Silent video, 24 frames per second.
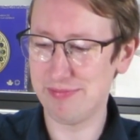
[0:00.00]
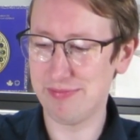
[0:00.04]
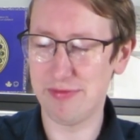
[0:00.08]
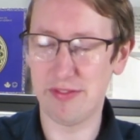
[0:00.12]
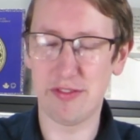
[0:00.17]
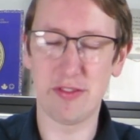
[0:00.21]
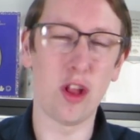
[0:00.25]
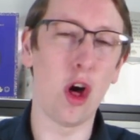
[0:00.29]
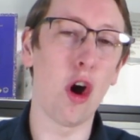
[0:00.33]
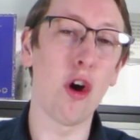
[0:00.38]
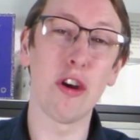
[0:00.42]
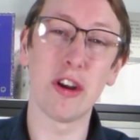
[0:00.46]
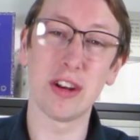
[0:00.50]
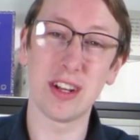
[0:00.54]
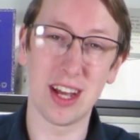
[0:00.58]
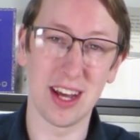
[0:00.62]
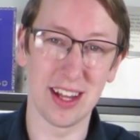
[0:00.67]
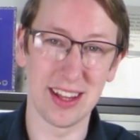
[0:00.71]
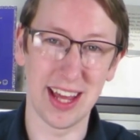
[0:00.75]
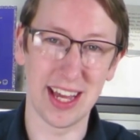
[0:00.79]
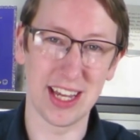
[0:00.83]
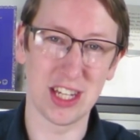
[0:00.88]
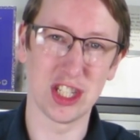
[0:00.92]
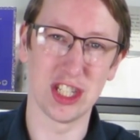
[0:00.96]
florin
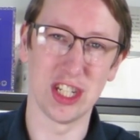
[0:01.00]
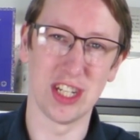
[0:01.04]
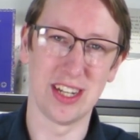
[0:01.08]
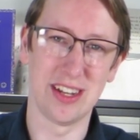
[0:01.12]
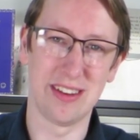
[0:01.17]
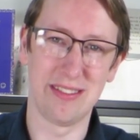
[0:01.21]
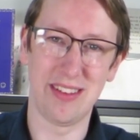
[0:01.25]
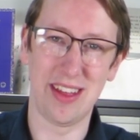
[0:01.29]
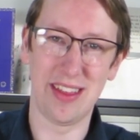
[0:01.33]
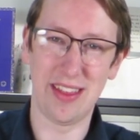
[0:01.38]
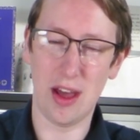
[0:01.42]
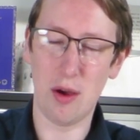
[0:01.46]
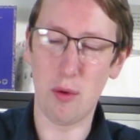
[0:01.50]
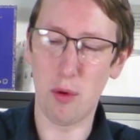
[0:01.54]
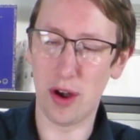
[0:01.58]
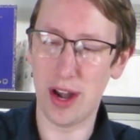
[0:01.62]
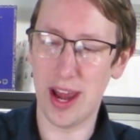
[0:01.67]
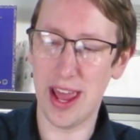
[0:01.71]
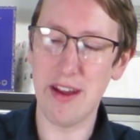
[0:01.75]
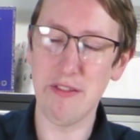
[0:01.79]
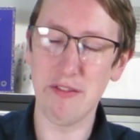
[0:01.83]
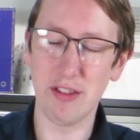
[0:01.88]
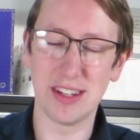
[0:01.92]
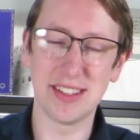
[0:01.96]
collection and they want
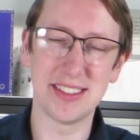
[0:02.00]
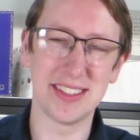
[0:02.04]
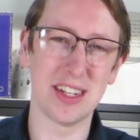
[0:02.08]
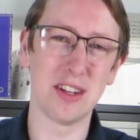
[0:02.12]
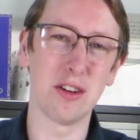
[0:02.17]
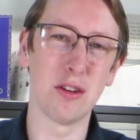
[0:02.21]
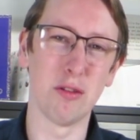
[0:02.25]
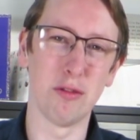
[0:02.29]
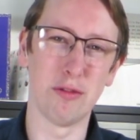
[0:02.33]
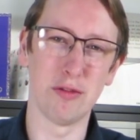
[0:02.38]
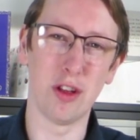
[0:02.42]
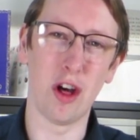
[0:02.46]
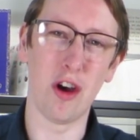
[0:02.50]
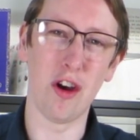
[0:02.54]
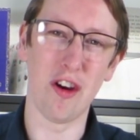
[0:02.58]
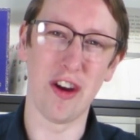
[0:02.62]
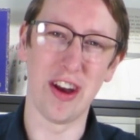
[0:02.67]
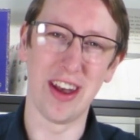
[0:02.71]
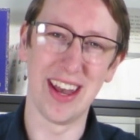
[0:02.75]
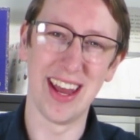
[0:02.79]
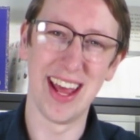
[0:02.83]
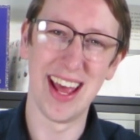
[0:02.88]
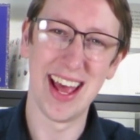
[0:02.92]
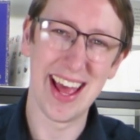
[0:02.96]
every single
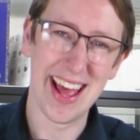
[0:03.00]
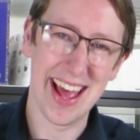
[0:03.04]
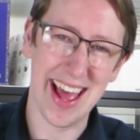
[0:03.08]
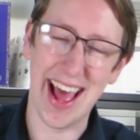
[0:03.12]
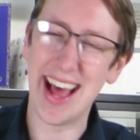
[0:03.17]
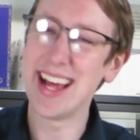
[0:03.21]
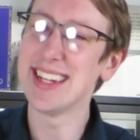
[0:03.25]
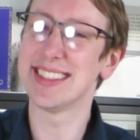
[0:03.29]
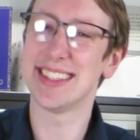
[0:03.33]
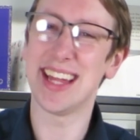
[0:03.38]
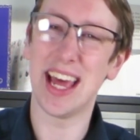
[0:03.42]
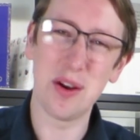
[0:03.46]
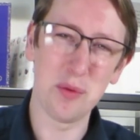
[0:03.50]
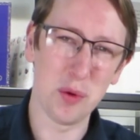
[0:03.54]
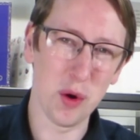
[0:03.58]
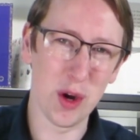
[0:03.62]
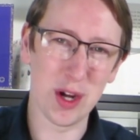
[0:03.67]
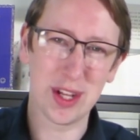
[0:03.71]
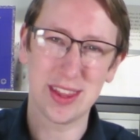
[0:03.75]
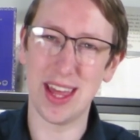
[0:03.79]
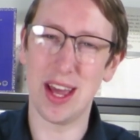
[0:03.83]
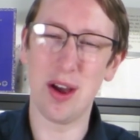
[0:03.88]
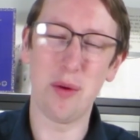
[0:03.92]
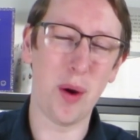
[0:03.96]
florin. As they
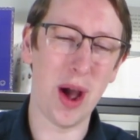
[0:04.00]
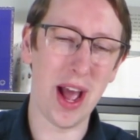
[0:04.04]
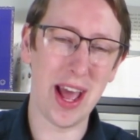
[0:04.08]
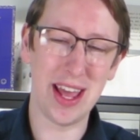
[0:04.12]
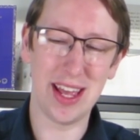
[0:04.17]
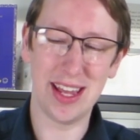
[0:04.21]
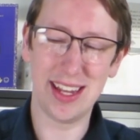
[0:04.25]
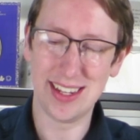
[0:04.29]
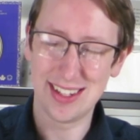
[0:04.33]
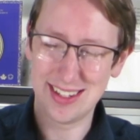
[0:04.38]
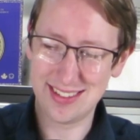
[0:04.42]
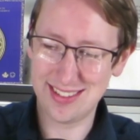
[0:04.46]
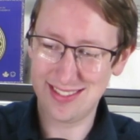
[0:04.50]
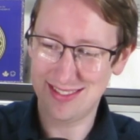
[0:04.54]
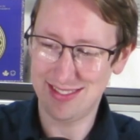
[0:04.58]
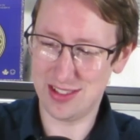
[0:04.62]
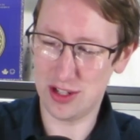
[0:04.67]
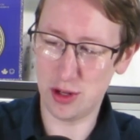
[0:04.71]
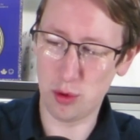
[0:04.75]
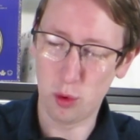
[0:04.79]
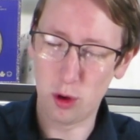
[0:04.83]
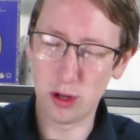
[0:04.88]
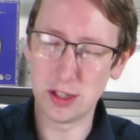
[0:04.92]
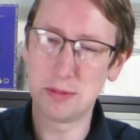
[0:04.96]
work their way
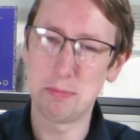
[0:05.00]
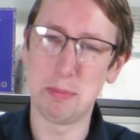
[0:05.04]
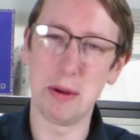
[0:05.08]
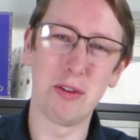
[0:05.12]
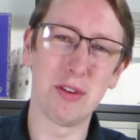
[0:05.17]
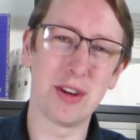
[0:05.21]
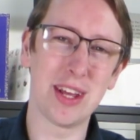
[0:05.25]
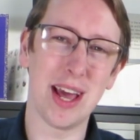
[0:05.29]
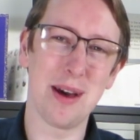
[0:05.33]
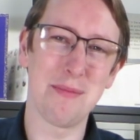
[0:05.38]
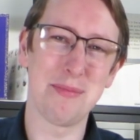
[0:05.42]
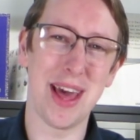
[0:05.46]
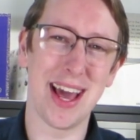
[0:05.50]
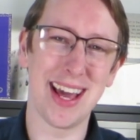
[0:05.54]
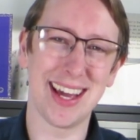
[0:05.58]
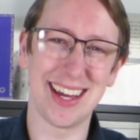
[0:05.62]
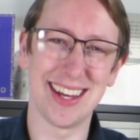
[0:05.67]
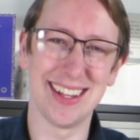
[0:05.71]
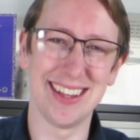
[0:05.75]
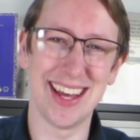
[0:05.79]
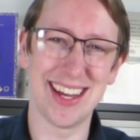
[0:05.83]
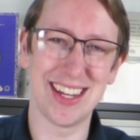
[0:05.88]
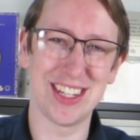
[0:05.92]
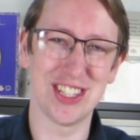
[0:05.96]
towards building up that
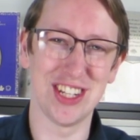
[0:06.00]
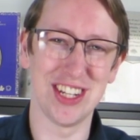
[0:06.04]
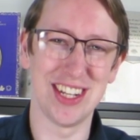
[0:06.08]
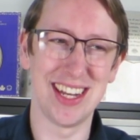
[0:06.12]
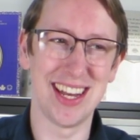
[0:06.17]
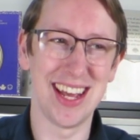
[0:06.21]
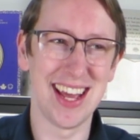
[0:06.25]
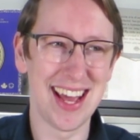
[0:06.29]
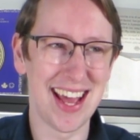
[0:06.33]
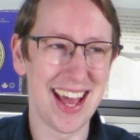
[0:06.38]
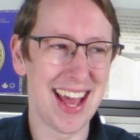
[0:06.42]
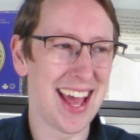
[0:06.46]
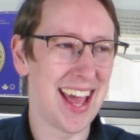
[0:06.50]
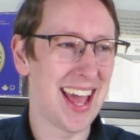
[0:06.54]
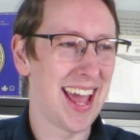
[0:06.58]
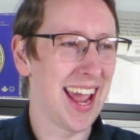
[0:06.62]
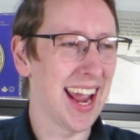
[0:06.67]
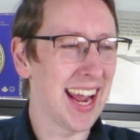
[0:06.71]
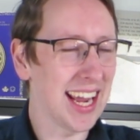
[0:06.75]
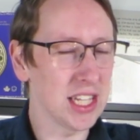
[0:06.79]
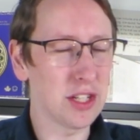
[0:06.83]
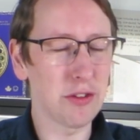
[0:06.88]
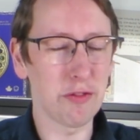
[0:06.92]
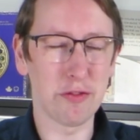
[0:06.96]
collection,
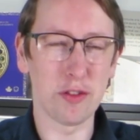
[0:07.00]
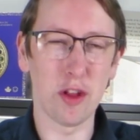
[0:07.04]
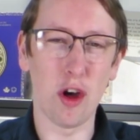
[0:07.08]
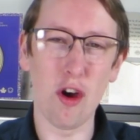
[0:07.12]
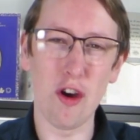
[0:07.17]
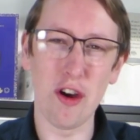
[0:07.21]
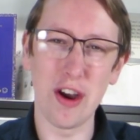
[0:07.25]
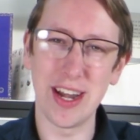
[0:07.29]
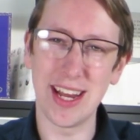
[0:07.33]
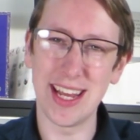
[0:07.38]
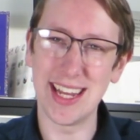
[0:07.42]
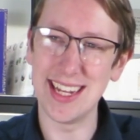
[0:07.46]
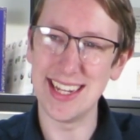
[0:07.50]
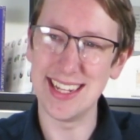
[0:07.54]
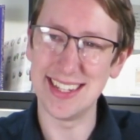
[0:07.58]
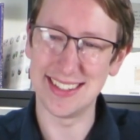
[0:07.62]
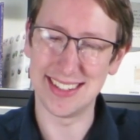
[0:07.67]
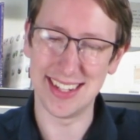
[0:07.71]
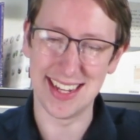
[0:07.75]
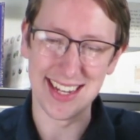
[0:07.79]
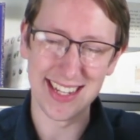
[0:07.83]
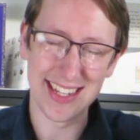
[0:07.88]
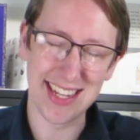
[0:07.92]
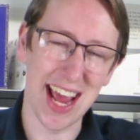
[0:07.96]
each florin
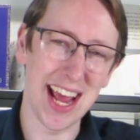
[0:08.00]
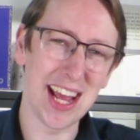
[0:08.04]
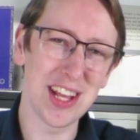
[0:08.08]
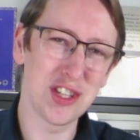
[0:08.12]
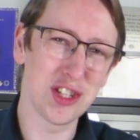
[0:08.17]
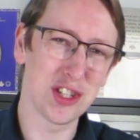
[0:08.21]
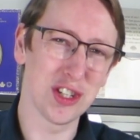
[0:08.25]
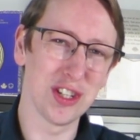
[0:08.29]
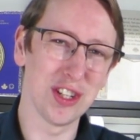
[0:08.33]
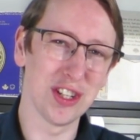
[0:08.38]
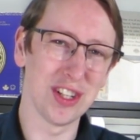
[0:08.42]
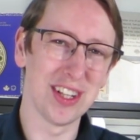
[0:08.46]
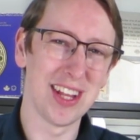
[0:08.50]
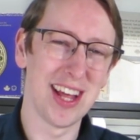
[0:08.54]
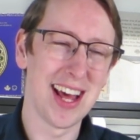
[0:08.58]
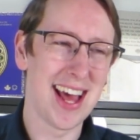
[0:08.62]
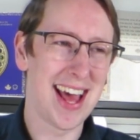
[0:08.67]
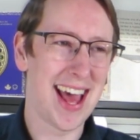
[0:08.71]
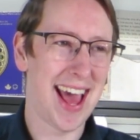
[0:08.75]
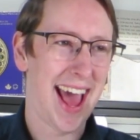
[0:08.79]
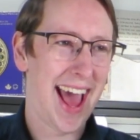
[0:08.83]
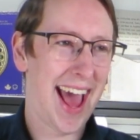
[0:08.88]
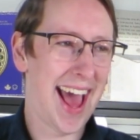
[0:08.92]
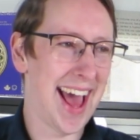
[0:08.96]
is intentional
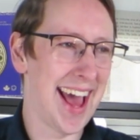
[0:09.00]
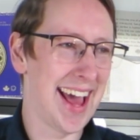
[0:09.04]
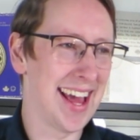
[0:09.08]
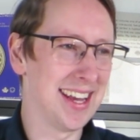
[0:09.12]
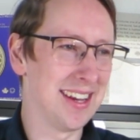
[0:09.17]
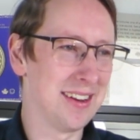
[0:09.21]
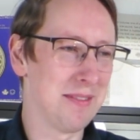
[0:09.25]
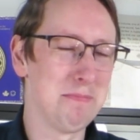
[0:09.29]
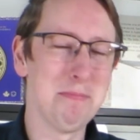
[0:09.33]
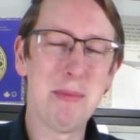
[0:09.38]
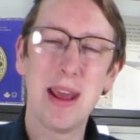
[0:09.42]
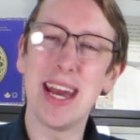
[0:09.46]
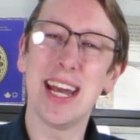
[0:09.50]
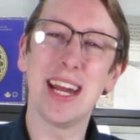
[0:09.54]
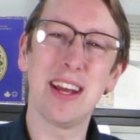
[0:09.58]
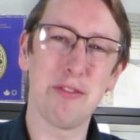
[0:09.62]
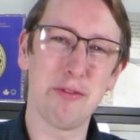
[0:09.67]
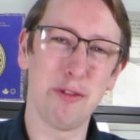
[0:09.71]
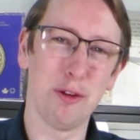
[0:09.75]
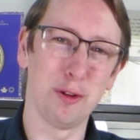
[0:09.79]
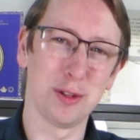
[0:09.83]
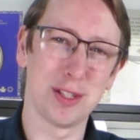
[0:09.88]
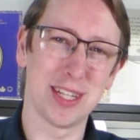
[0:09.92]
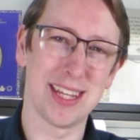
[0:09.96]
and
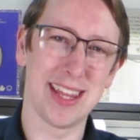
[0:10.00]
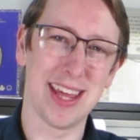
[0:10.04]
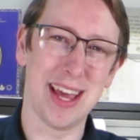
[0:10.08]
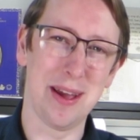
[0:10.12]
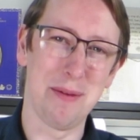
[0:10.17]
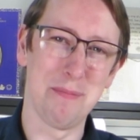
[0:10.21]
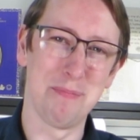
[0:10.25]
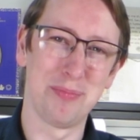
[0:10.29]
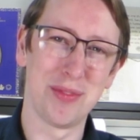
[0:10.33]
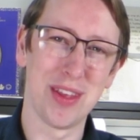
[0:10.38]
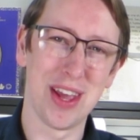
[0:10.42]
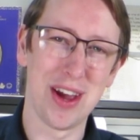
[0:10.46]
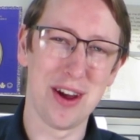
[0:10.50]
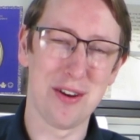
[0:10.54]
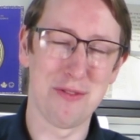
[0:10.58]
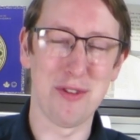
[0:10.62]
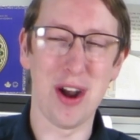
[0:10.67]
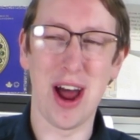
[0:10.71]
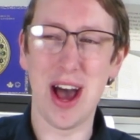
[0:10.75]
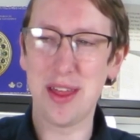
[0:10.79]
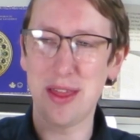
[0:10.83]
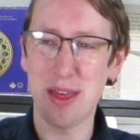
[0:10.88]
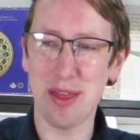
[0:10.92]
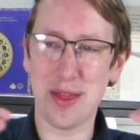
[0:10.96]
meaningful to them,
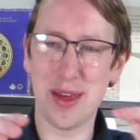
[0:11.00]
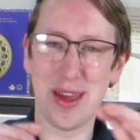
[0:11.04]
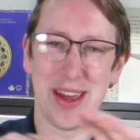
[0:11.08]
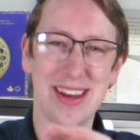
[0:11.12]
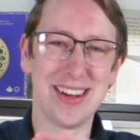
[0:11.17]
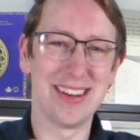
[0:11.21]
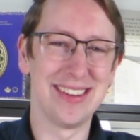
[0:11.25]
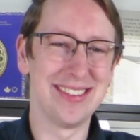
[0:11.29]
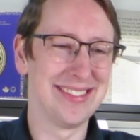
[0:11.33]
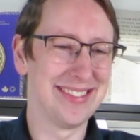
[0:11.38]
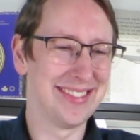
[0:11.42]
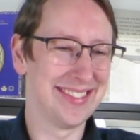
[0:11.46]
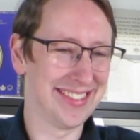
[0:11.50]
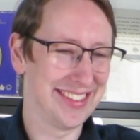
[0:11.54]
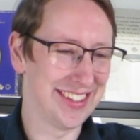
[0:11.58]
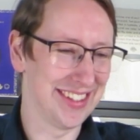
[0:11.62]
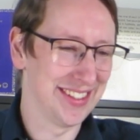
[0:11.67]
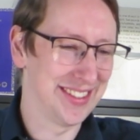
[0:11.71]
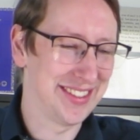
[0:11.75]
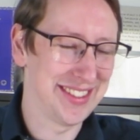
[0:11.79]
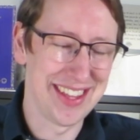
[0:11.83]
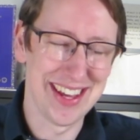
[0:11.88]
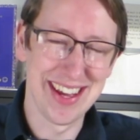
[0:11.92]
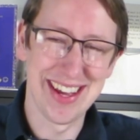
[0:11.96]
rather than
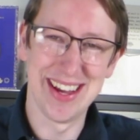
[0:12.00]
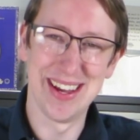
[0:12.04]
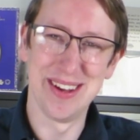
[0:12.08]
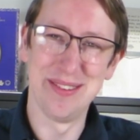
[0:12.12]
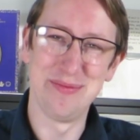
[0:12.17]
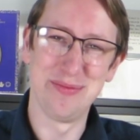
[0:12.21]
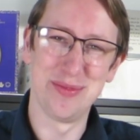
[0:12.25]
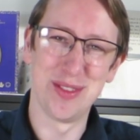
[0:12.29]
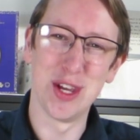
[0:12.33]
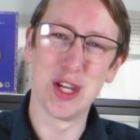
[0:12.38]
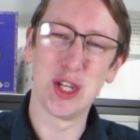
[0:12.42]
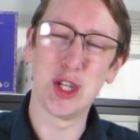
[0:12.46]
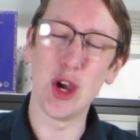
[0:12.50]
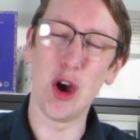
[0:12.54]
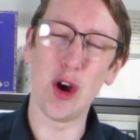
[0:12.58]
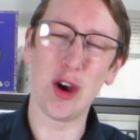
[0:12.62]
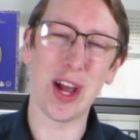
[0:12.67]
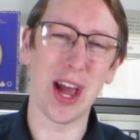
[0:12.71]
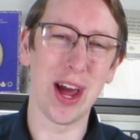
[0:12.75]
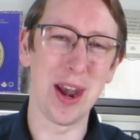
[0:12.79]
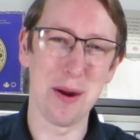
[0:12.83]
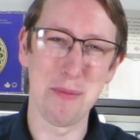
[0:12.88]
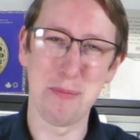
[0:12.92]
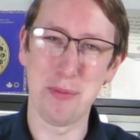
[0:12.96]
just the
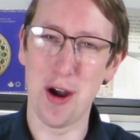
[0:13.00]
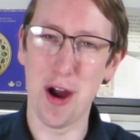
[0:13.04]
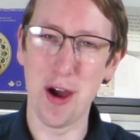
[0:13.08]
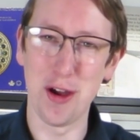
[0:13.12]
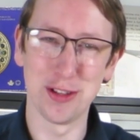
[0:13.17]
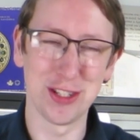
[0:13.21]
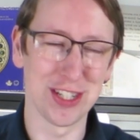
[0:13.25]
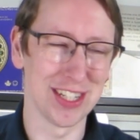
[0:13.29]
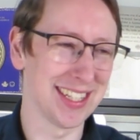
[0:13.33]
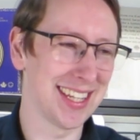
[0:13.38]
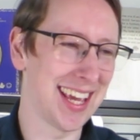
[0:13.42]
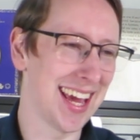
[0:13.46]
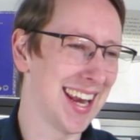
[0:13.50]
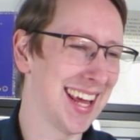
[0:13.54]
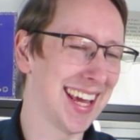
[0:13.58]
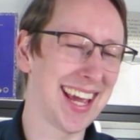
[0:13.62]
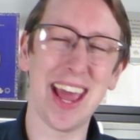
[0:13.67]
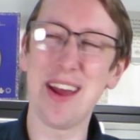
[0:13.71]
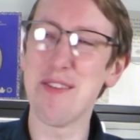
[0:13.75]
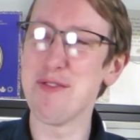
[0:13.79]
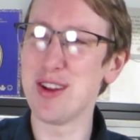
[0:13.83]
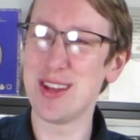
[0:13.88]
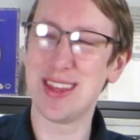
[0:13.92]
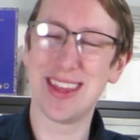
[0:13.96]
shotgun approach and getting
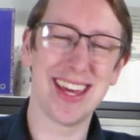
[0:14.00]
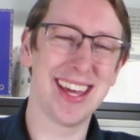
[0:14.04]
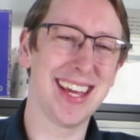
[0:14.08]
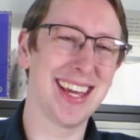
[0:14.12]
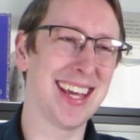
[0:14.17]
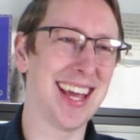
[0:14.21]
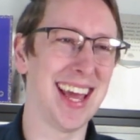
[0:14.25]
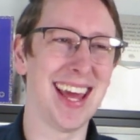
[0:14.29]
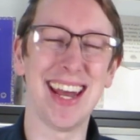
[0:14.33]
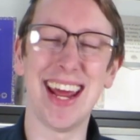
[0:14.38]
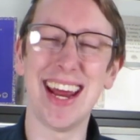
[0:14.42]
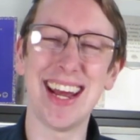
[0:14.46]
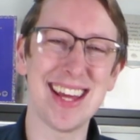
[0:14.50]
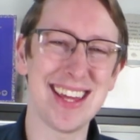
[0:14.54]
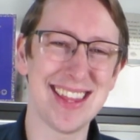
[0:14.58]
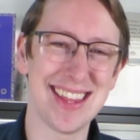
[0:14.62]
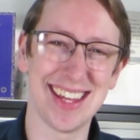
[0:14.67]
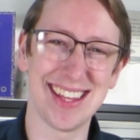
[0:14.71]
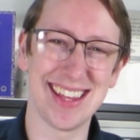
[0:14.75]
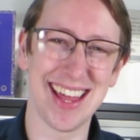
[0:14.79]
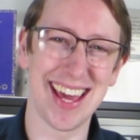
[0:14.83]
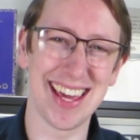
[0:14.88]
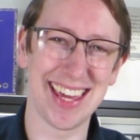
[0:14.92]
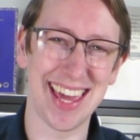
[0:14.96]
everything and
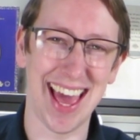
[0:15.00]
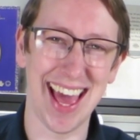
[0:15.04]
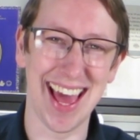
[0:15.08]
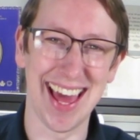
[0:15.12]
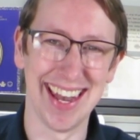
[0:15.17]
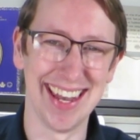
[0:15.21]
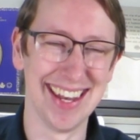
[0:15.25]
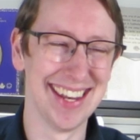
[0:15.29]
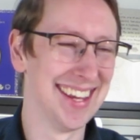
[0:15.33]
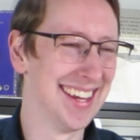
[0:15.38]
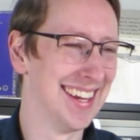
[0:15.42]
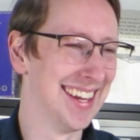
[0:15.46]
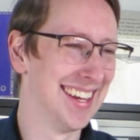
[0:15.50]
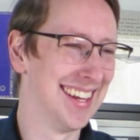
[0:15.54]
anything they can.